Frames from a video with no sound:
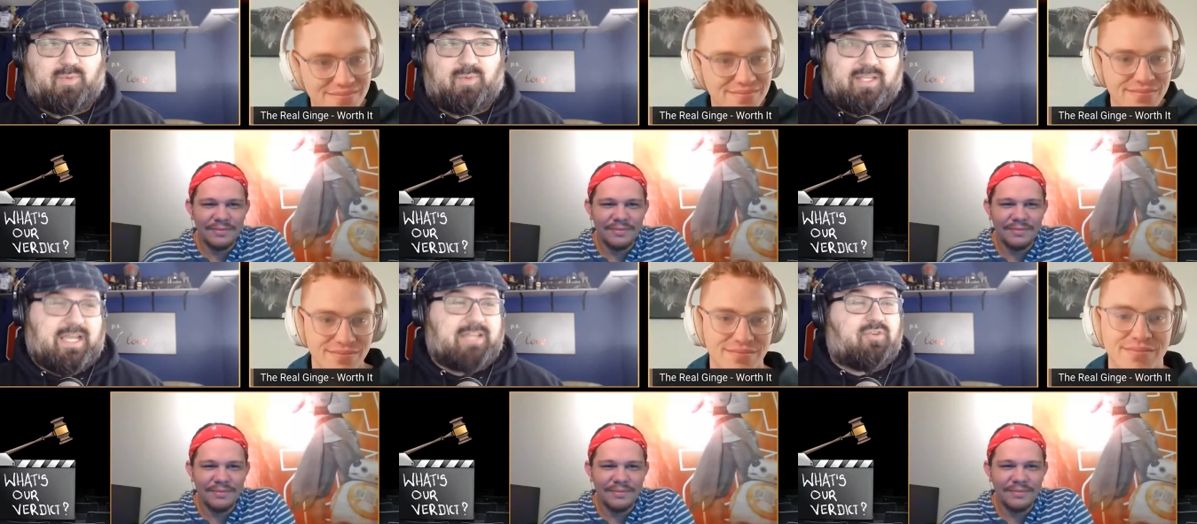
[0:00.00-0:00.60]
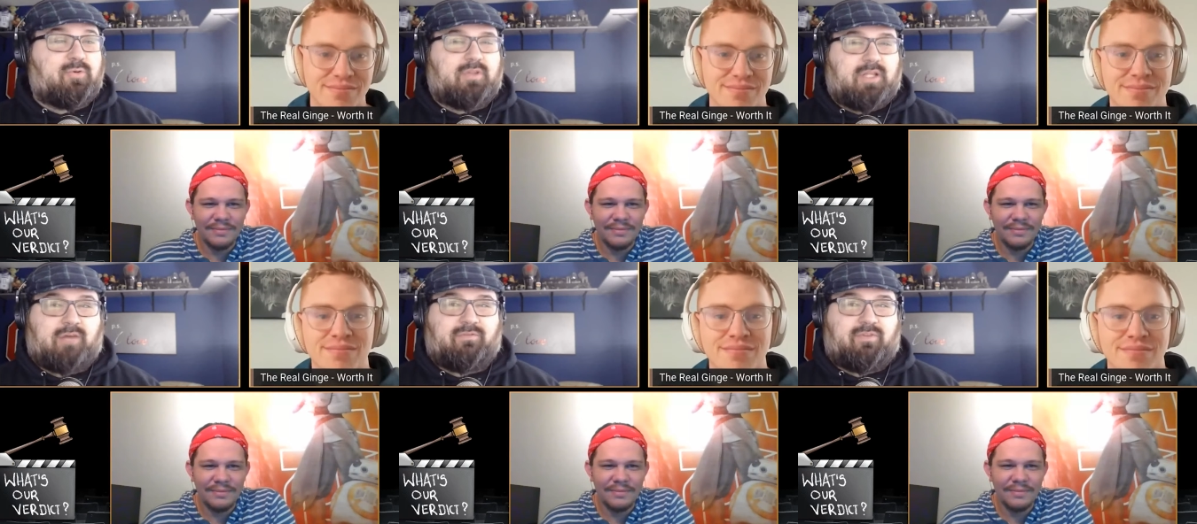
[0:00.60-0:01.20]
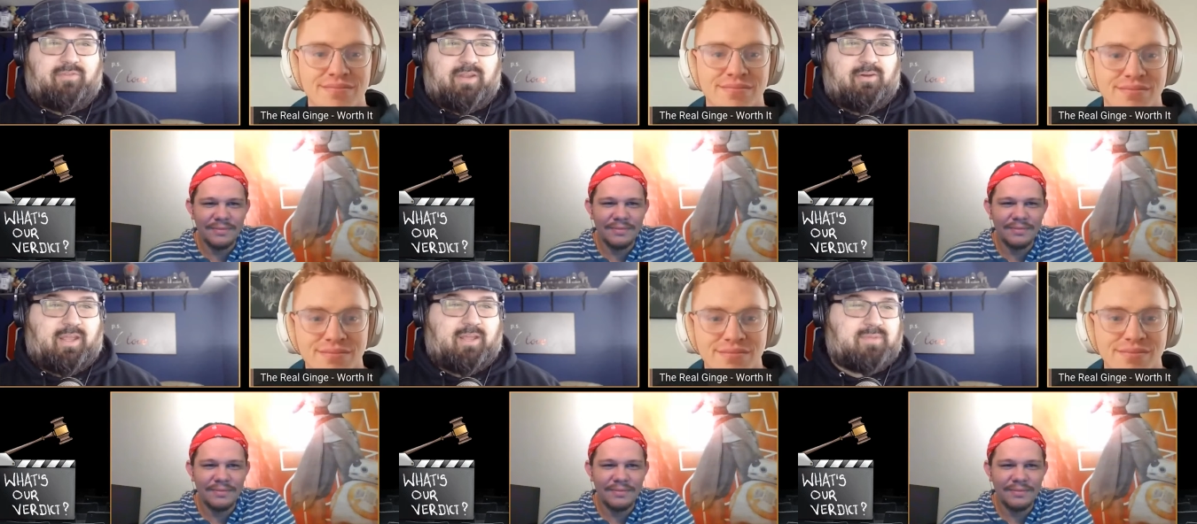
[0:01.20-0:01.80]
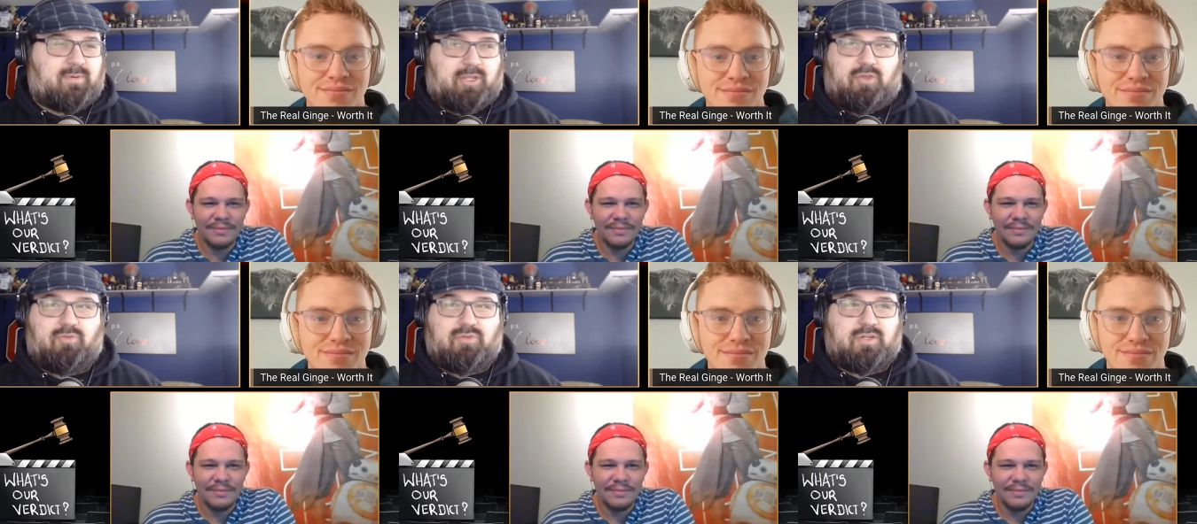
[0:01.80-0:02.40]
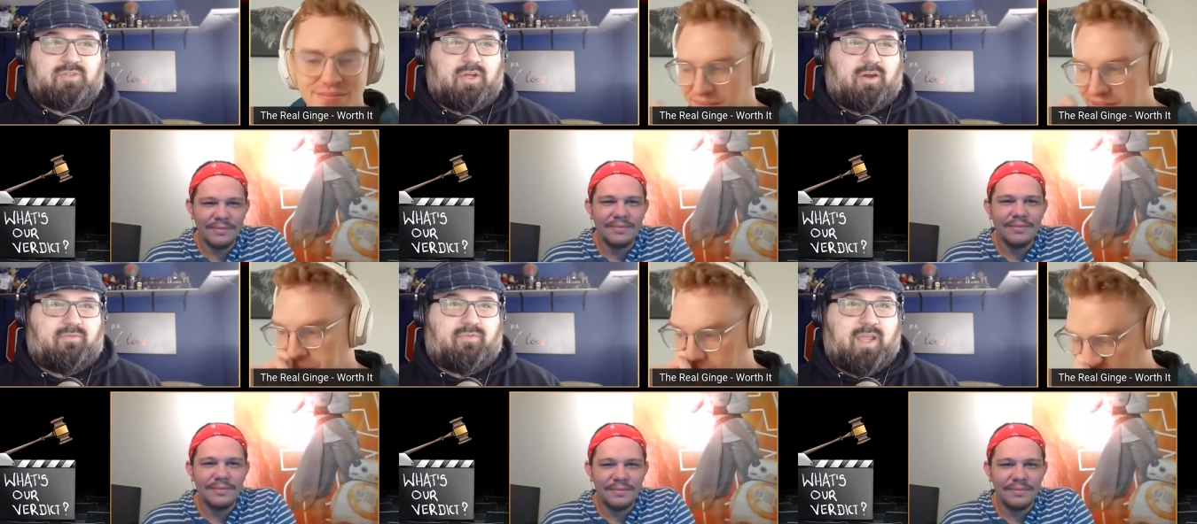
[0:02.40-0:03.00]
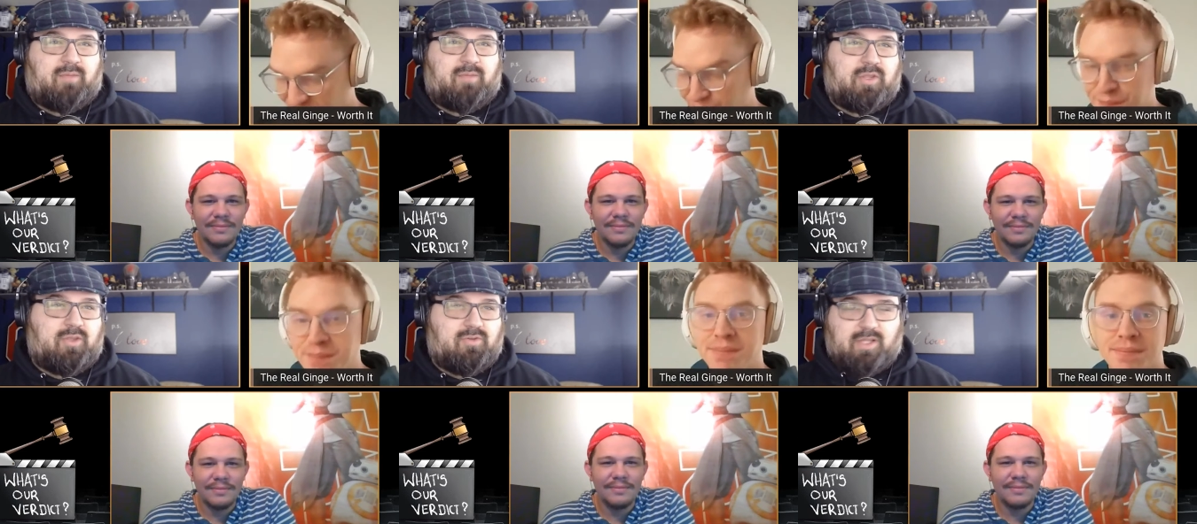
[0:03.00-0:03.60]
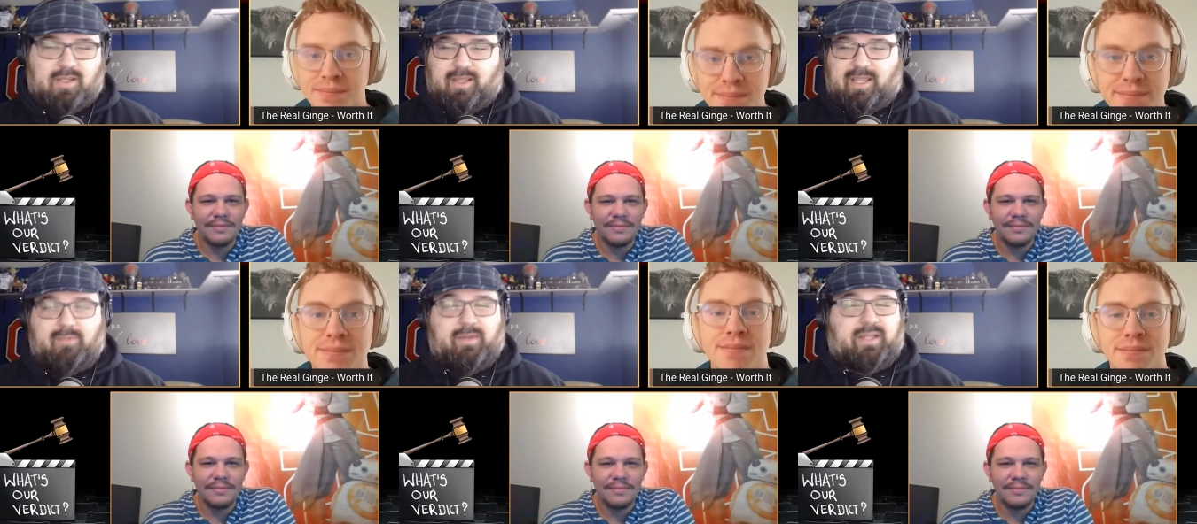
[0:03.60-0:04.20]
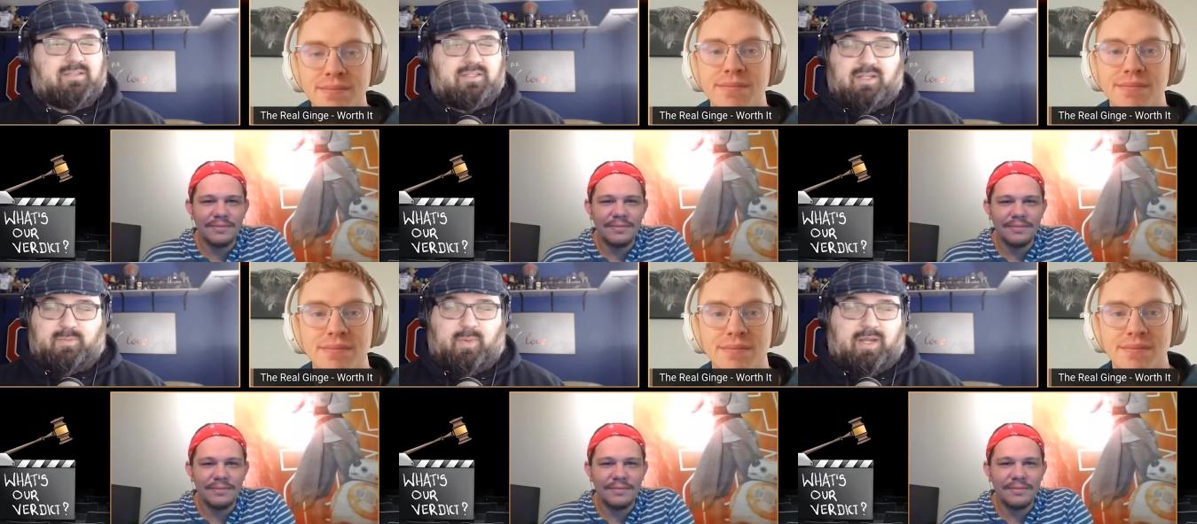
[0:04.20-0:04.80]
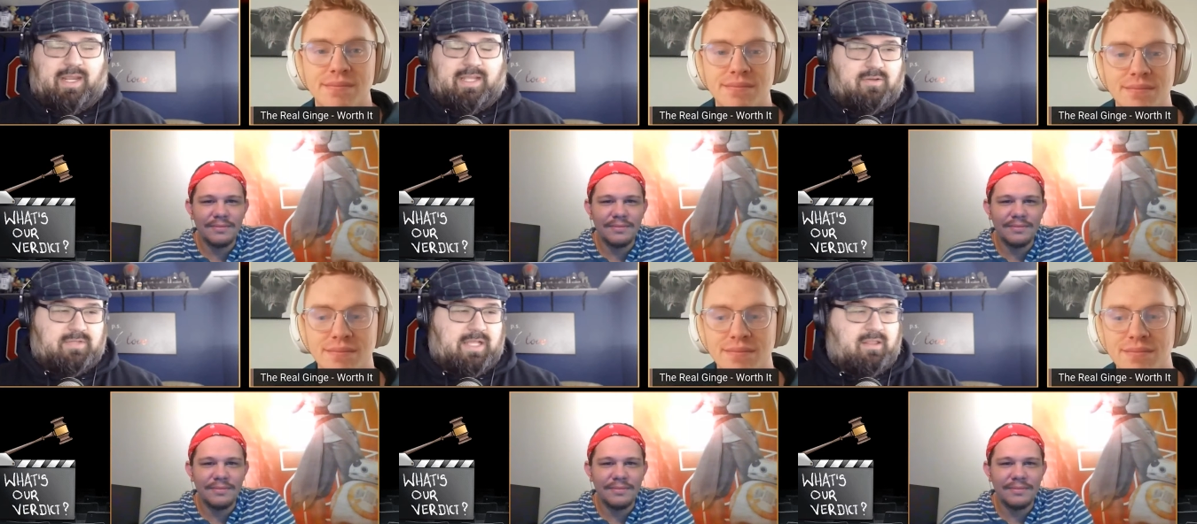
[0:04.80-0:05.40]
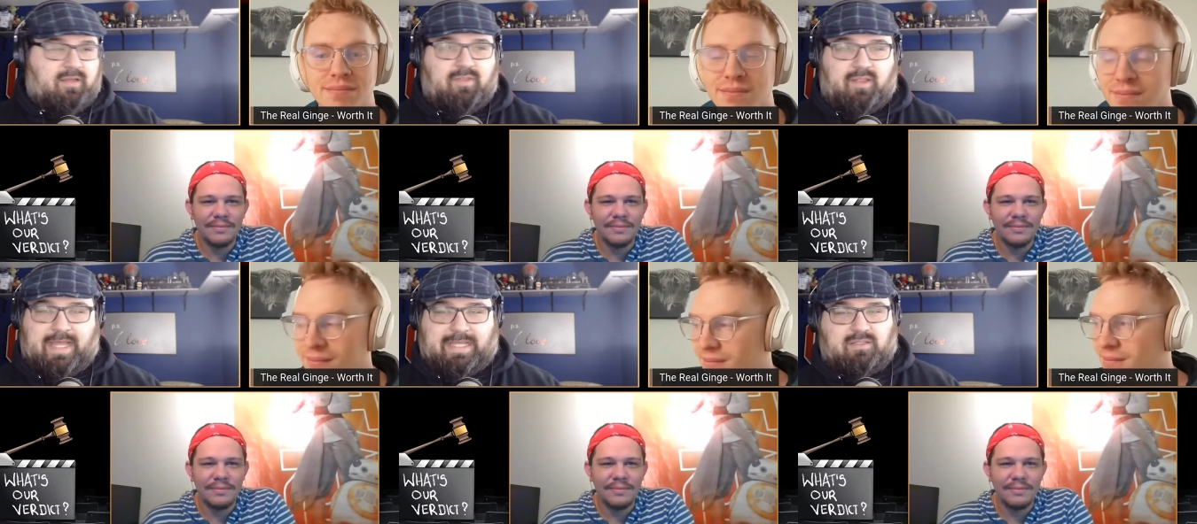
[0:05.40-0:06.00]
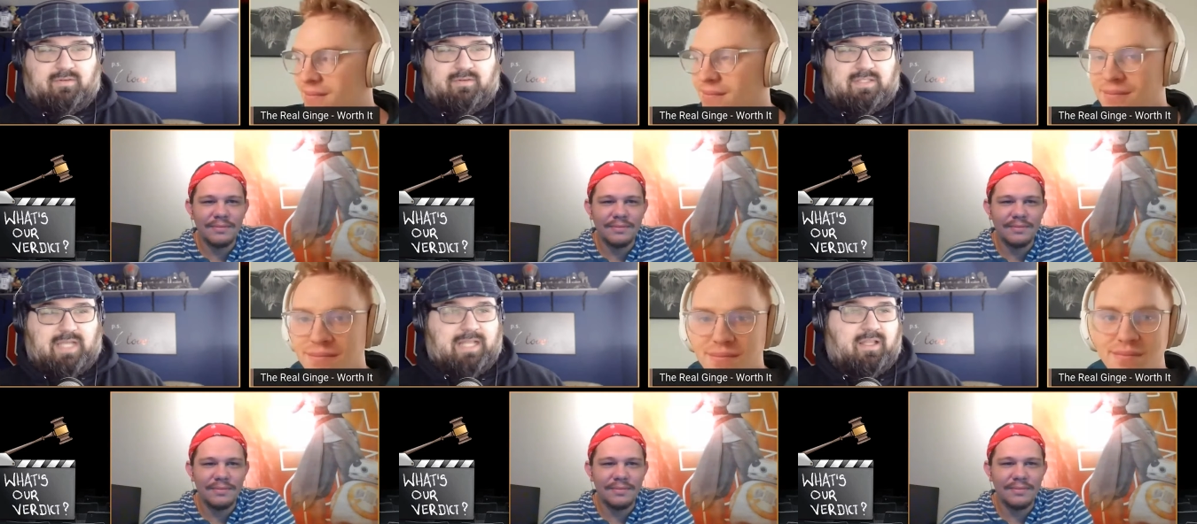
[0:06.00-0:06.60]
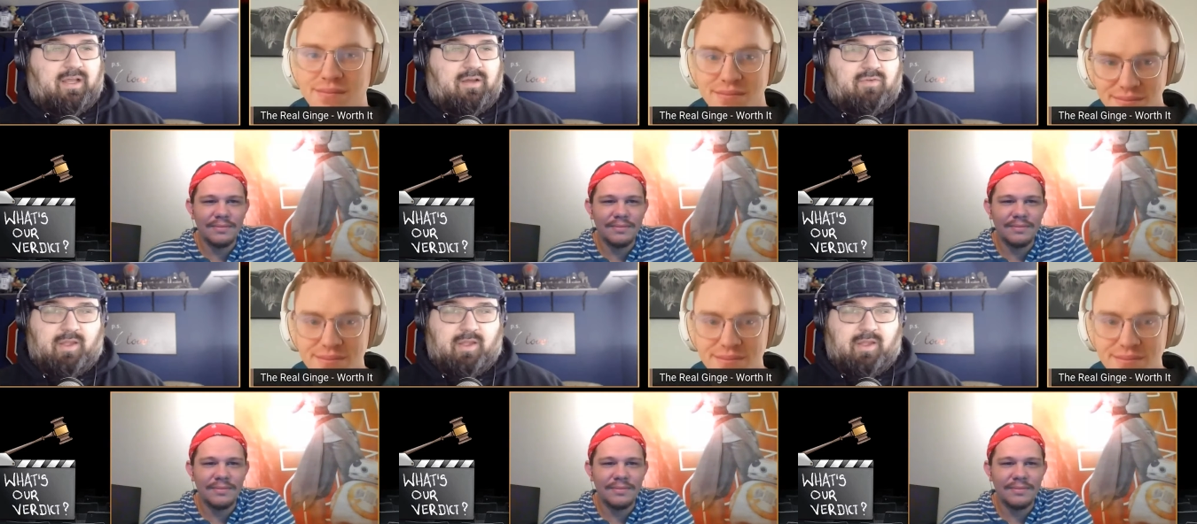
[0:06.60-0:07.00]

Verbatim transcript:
Speaker 1: because I do love the video games. I'm a huge Uncharted fan. I'm a huge, anybody that's listening to this podcast knows I love The Last of Us. I love